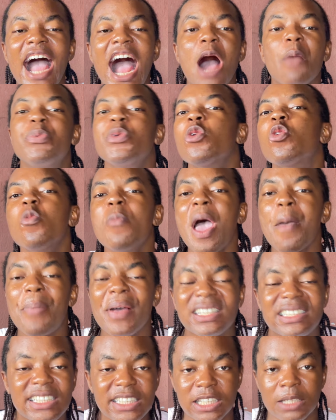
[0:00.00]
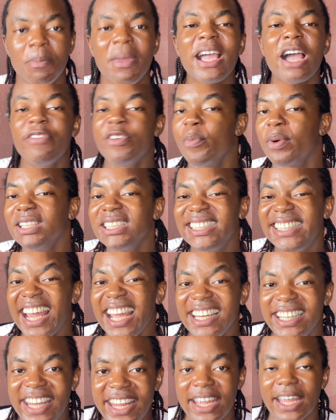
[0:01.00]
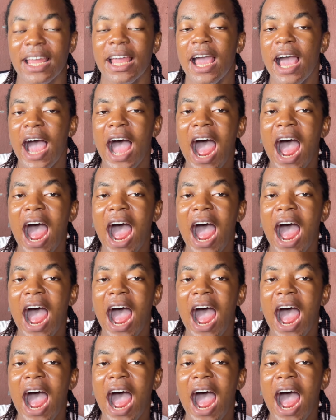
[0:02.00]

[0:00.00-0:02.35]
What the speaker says: Abiogume person, make everybody day in day.